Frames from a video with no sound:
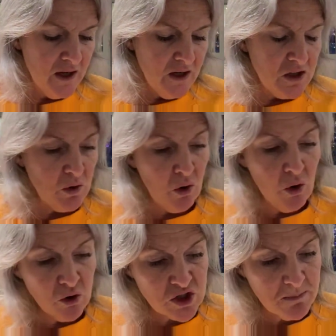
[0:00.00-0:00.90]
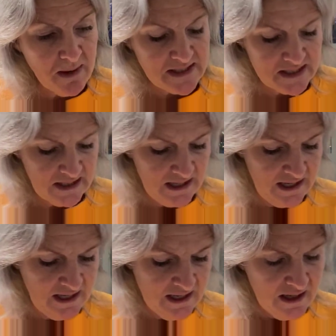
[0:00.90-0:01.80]
you
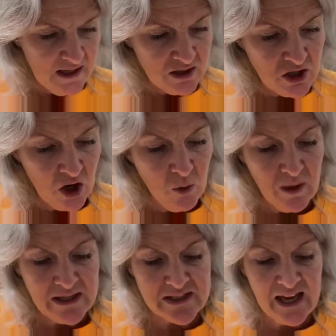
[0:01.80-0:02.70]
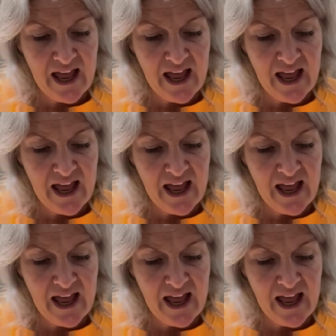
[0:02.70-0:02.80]
automatically go into